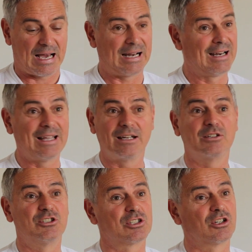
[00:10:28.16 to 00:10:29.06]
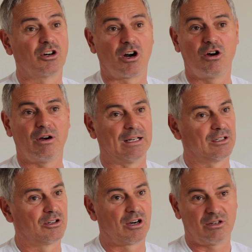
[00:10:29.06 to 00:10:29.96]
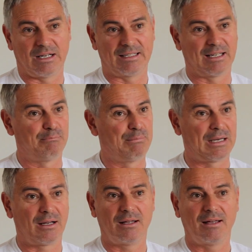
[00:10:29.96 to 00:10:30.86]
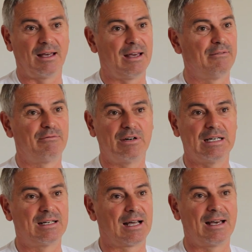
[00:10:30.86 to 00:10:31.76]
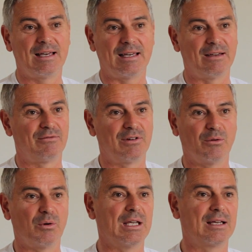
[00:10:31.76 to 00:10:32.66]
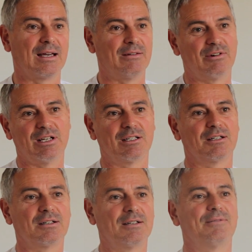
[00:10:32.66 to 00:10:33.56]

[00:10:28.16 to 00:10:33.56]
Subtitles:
and let it just grow and grow and get better every day, every week, every year.